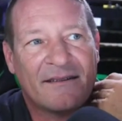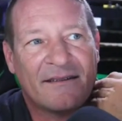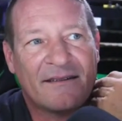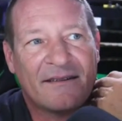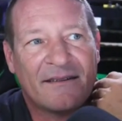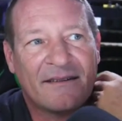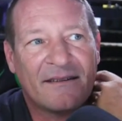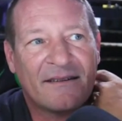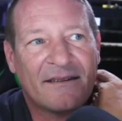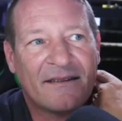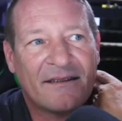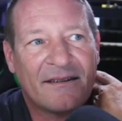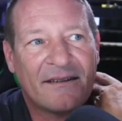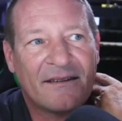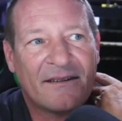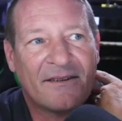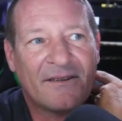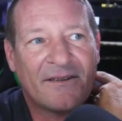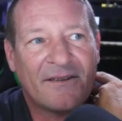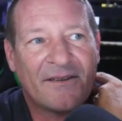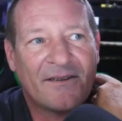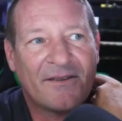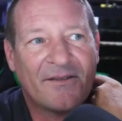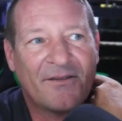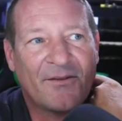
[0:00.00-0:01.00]

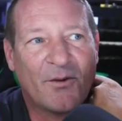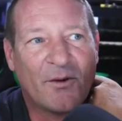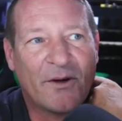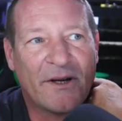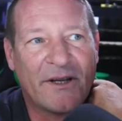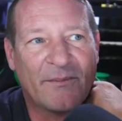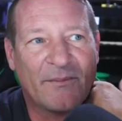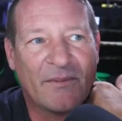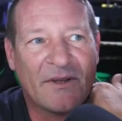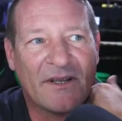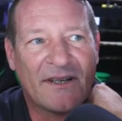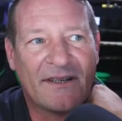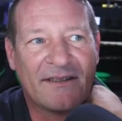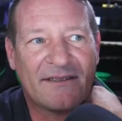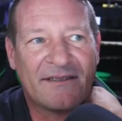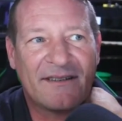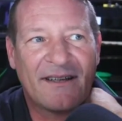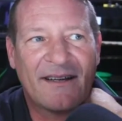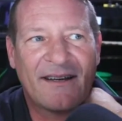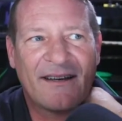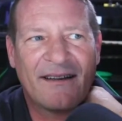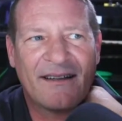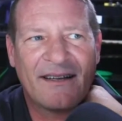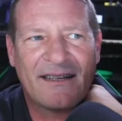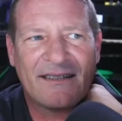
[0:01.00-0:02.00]
Yeah, 40 plus.
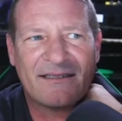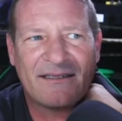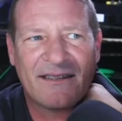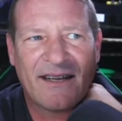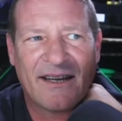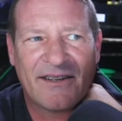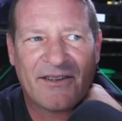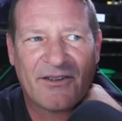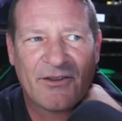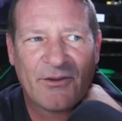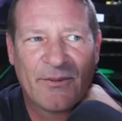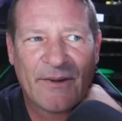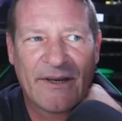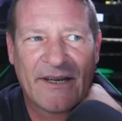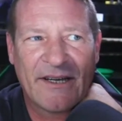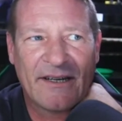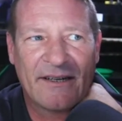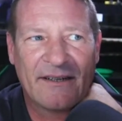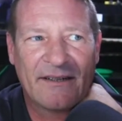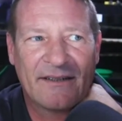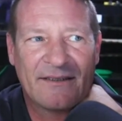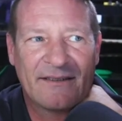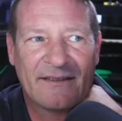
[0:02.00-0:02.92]
Ah, that's not too bad.